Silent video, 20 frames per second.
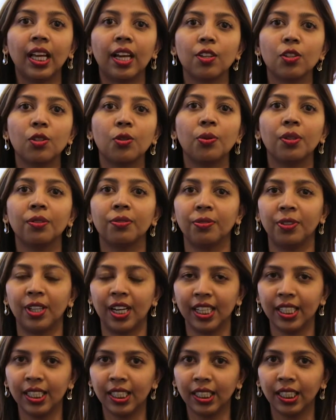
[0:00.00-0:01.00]
thanks to a
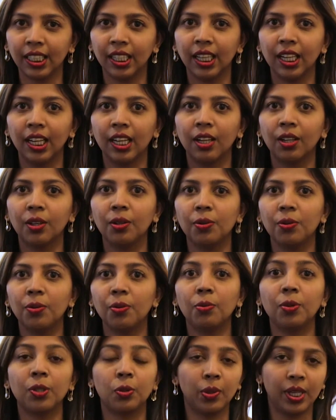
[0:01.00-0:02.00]
friend who
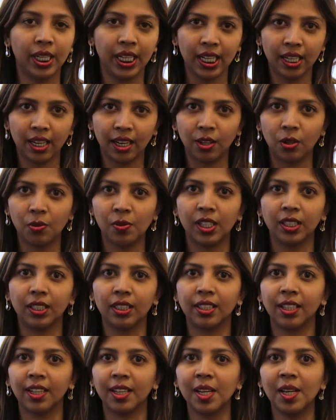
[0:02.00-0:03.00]
was working at Inova at the
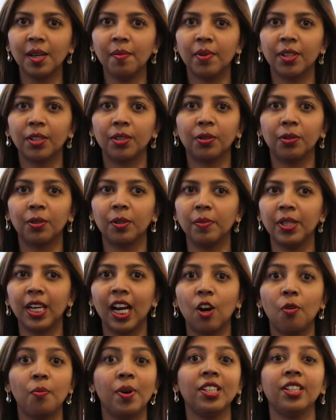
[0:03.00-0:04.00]
time and told me
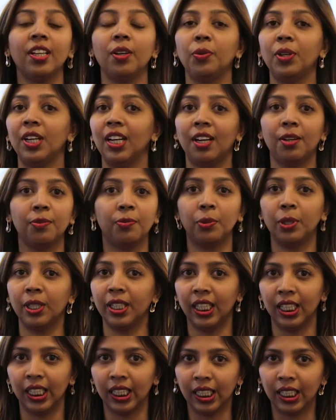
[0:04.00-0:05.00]
how much I would love
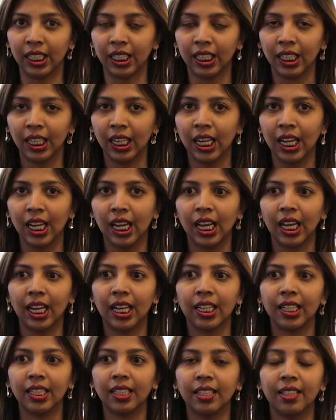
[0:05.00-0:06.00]
working here.
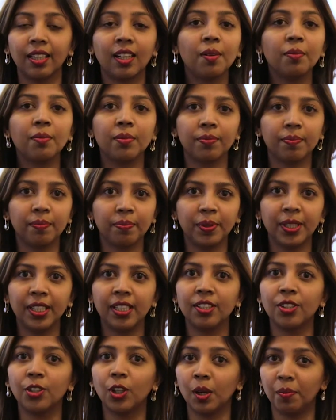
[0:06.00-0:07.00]
And the
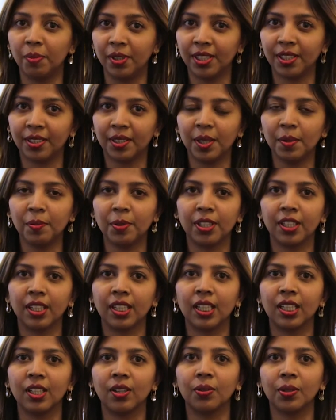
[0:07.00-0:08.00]
company's job
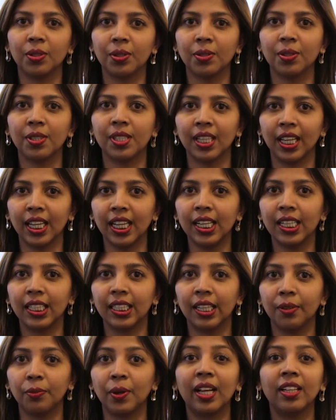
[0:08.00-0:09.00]
description also said
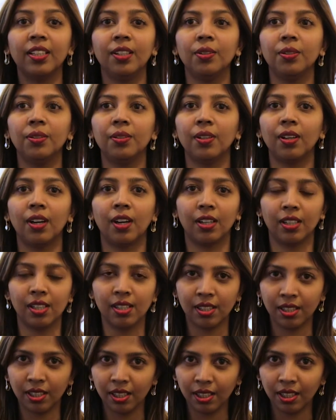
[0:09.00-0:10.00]
they value
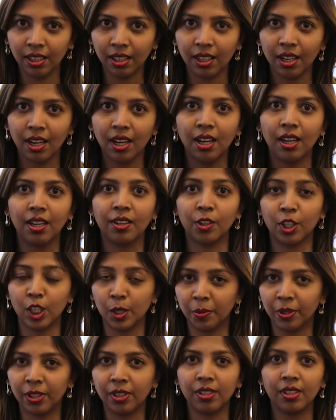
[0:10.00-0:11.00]
honesty,
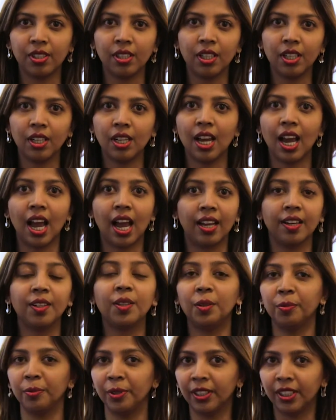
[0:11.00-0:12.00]
transparency, and
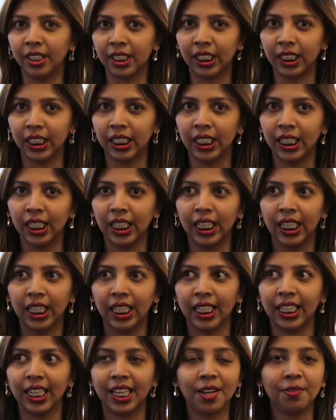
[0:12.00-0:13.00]
humility.
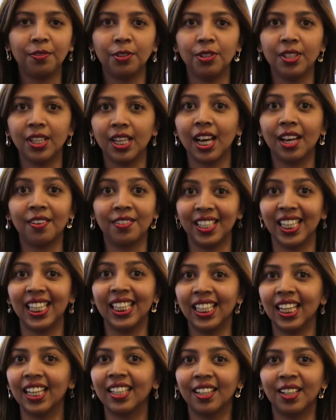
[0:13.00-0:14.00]
And I have to say, I've
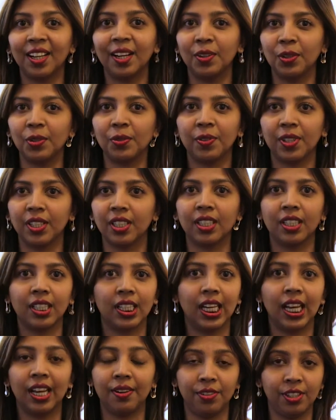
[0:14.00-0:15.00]
seen that at Inova
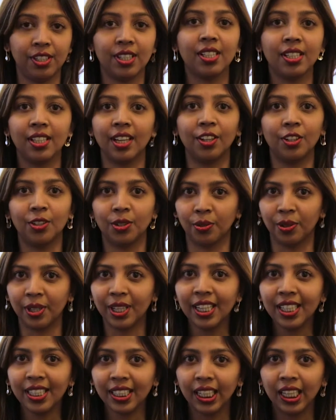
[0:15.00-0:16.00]
ever since I
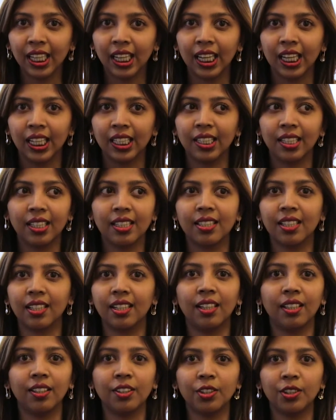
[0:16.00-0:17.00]
joined. It's a
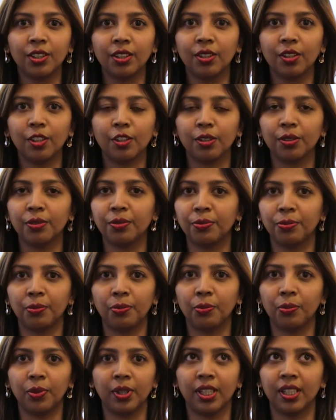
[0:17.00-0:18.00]
culture of
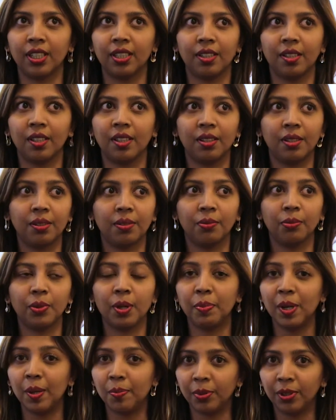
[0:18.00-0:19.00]

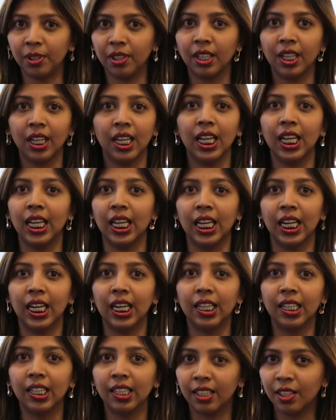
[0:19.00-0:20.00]
where people
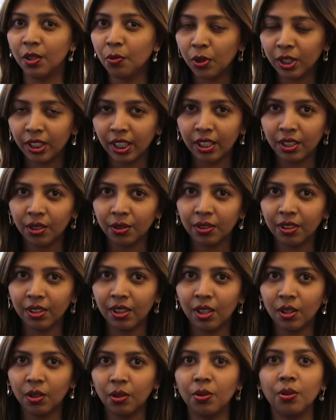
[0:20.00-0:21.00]
learn what they don't
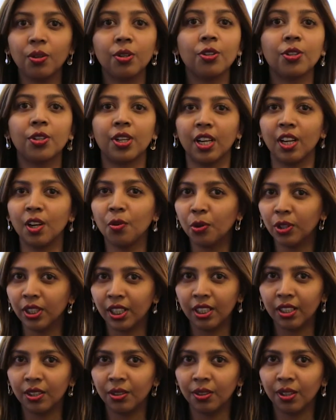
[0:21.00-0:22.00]
know, share what
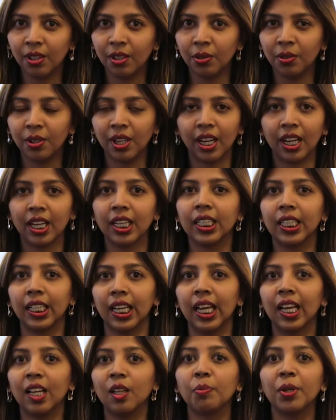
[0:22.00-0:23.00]
they do know, and
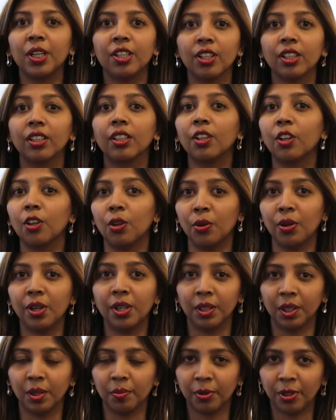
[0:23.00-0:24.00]
help each other grow
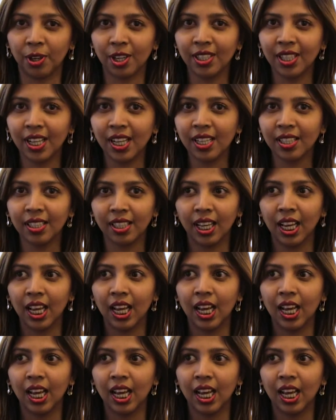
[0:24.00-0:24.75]
in the process.